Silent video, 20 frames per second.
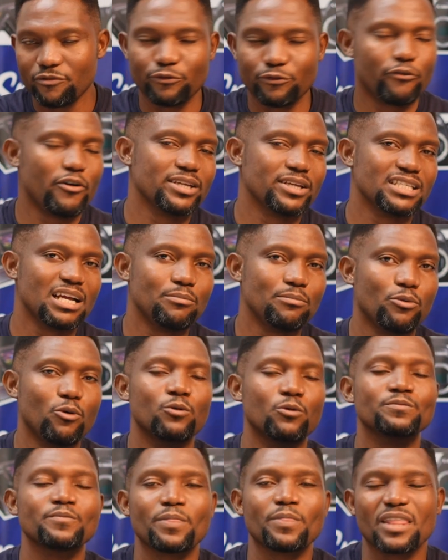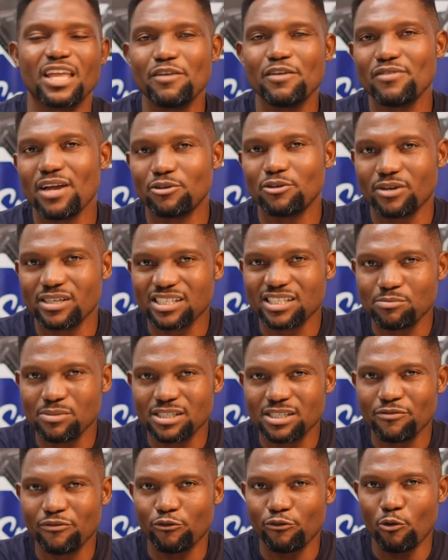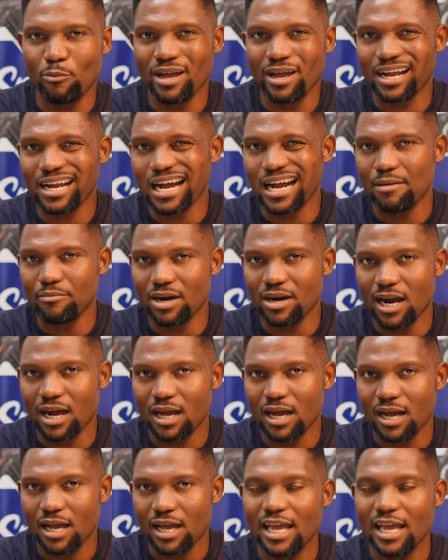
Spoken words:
For example, if you are transmitting from a camera